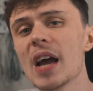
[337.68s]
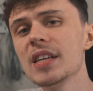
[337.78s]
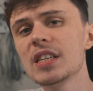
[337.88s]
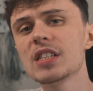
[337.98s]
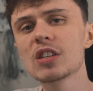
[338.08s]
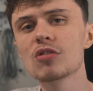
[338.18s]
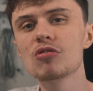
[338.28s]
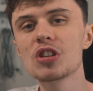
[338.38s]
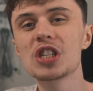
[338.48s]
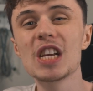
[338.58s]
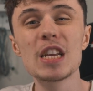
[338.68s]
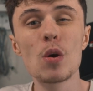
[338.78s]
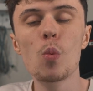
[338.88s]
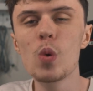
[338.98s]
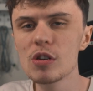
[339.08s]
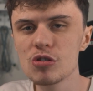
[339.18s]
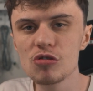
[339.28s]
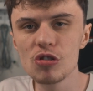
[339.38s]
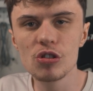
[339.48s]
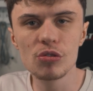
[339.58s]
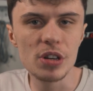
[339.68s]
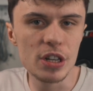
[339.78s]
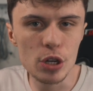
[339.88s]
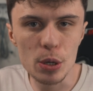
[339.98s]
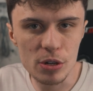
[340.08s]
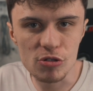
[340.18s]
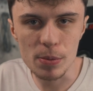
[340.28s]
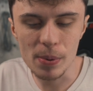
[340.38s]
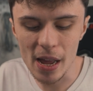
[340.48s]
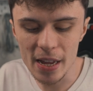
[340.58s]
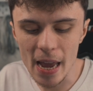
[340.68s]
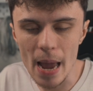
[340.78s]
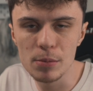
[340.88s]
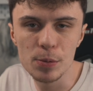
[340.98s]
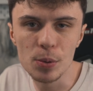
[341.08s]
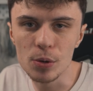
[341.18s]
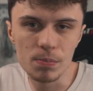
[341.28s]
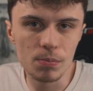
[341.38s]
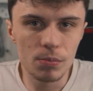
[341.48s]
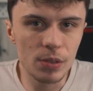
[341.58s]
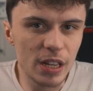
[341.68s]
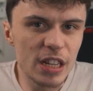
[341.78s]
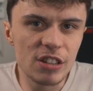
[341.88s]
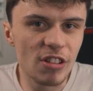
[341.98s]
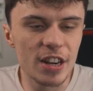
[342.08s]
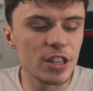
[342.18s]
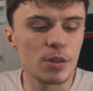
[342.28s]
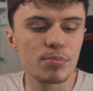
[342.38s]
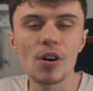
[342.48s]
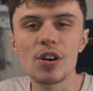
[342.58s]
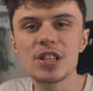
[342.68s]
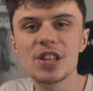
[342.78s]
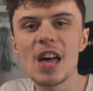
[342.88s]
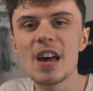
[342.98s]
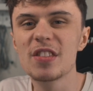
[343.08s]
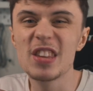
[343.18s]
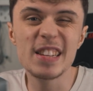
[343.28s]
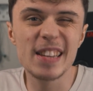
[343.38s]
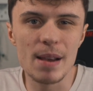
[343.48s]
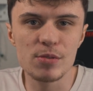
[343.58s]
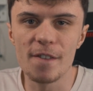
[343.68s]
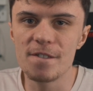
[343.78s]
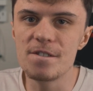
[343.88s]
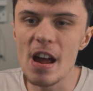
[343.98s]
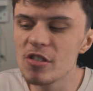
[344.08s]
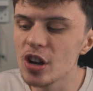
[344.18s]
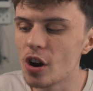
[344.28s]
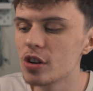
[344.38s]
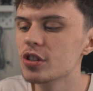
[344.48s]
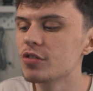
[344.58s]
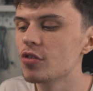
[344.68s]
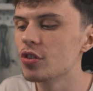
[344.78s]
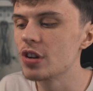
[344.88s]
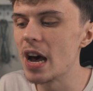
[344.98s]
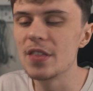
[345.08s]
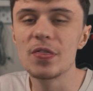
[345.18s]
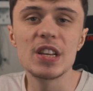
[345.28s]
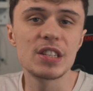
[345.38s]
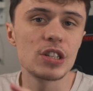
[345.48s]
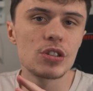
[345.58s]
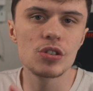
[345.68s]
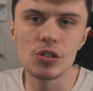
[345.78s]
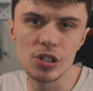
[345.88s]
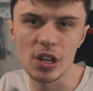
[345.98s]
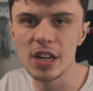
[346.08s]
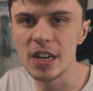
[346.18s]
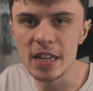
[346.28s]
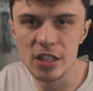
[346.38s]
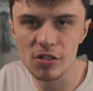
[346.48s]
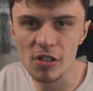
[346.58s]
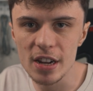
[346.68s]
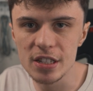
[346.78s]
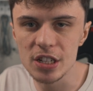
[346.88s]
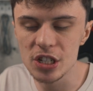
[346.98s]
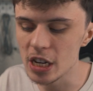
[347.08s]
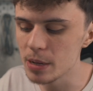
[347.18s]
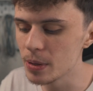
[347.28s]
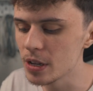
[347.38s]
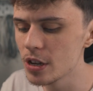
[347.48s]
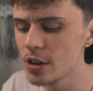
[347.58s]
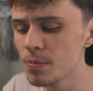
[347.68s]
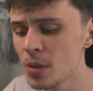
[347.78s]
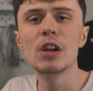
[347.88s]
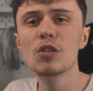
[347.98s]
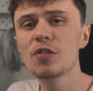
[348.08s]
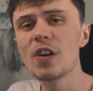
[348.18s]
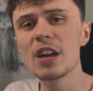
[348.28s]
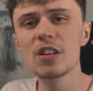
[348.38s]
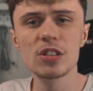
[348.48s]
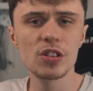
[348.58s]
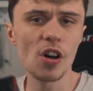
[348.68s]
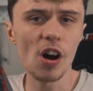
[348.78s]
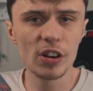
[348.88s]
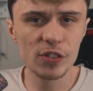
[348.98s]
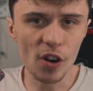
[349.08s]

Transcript: The 8600G will struggle in newer AAA games, but is there any surprise there? These games are very hard to run and this is just an integrated GPU. In all fairness, the RX